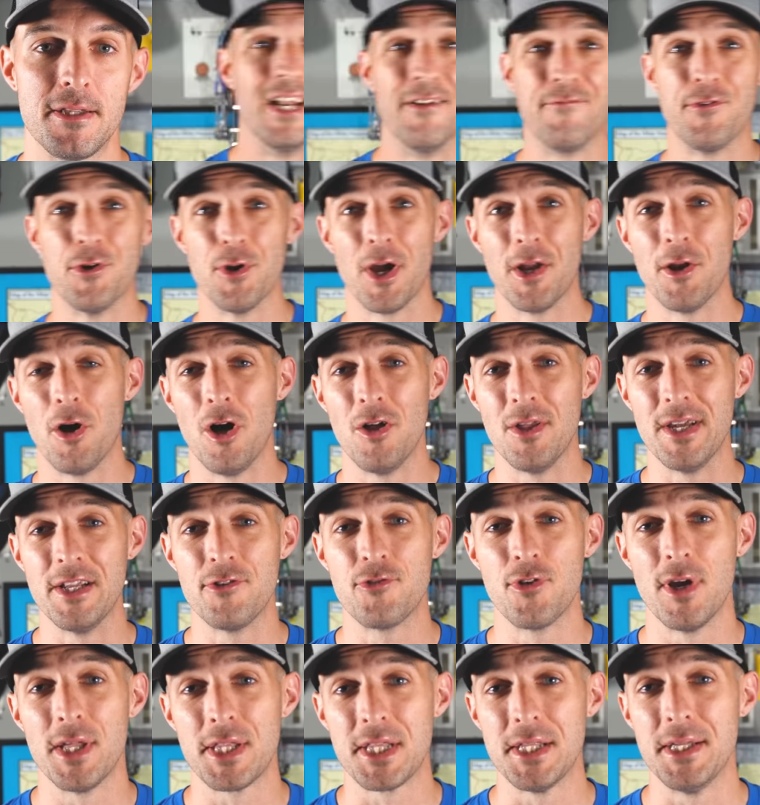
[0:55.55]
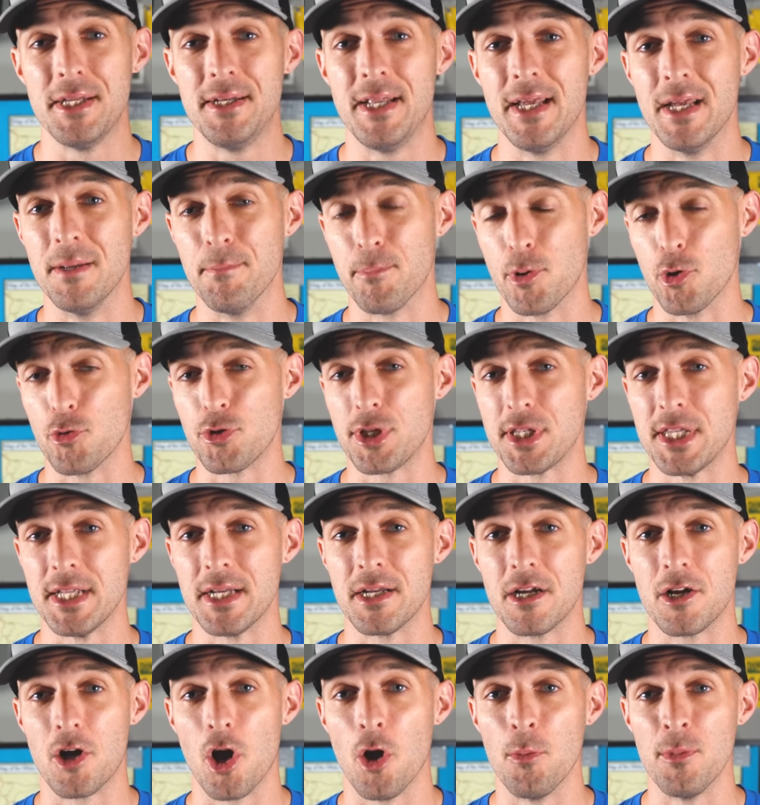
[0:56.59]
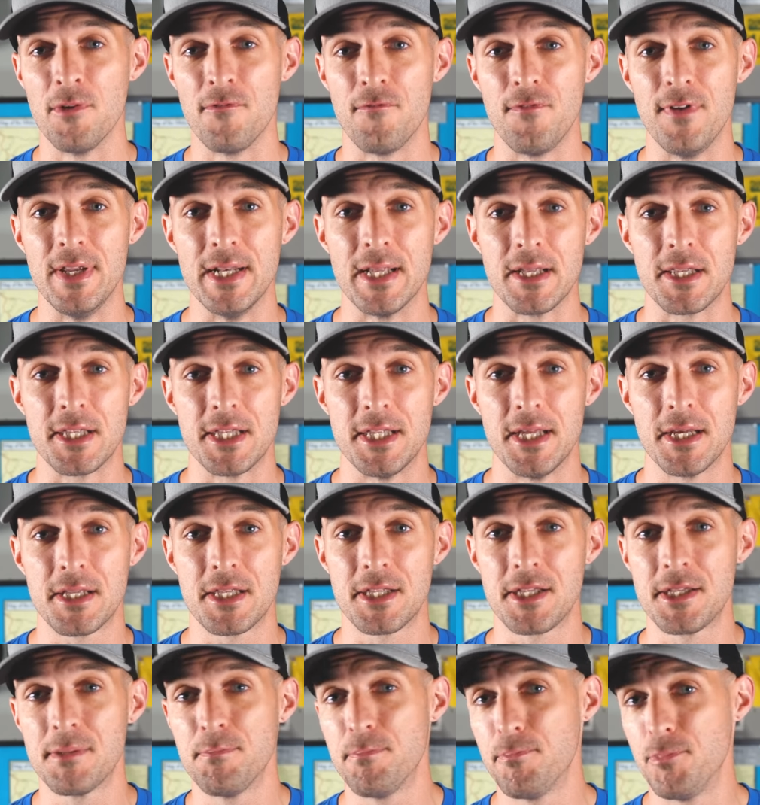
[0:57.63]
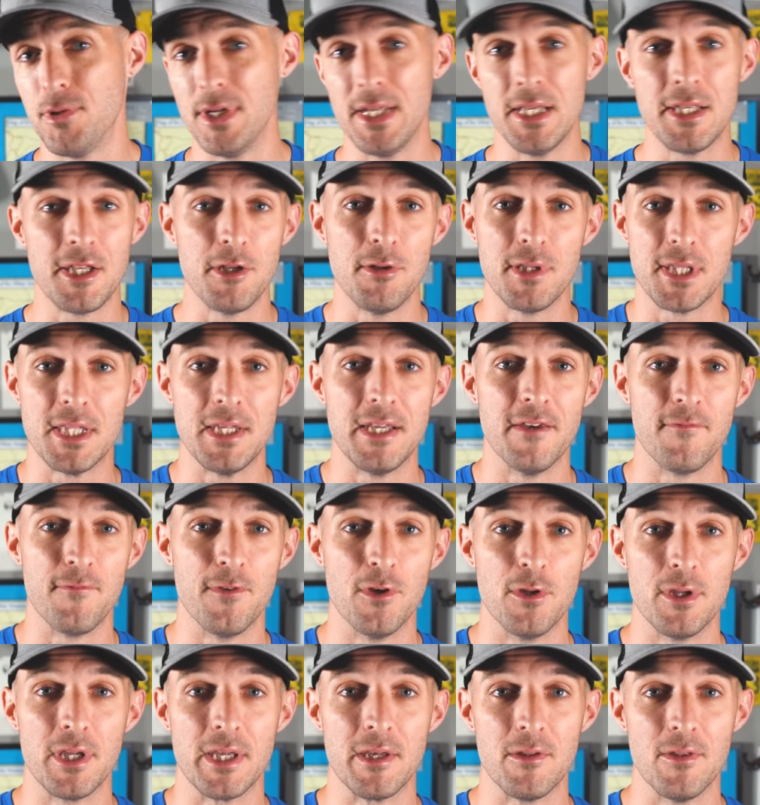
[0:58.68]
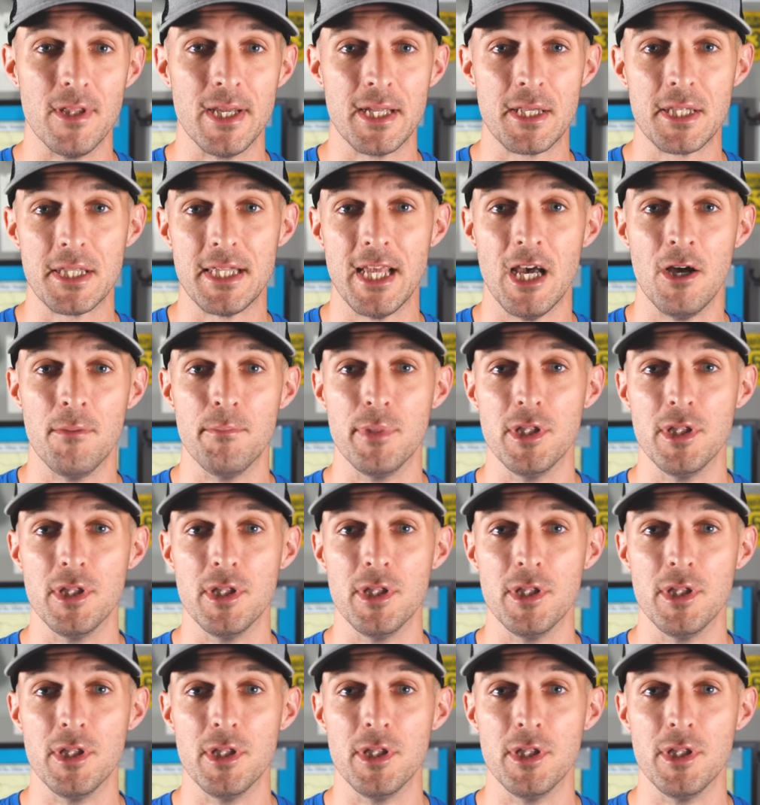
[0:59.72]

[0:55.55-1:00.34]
And if you're at all interested in purchasing a Garmin Fenix 6, please use the affiliate links down